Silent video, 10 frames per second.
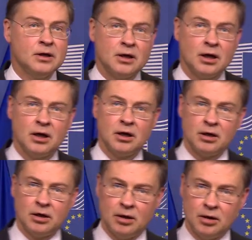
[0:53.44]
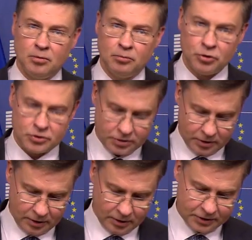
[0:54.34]

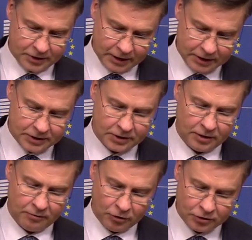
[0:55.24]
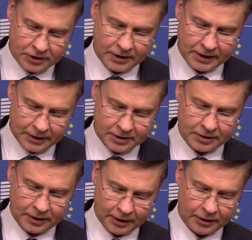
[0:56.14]
Both sides want the next
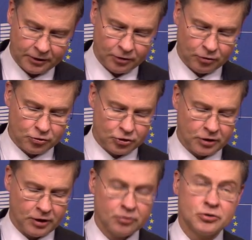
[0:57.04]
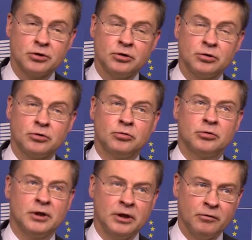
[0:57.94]
Trade and Technology Council to
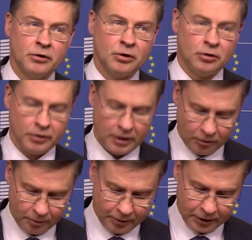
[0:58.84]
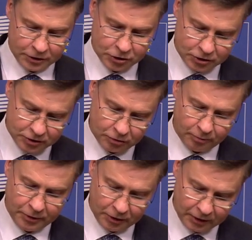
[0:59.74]
deliver on our pledges to
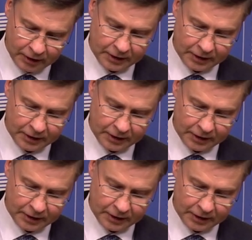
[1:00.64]
build a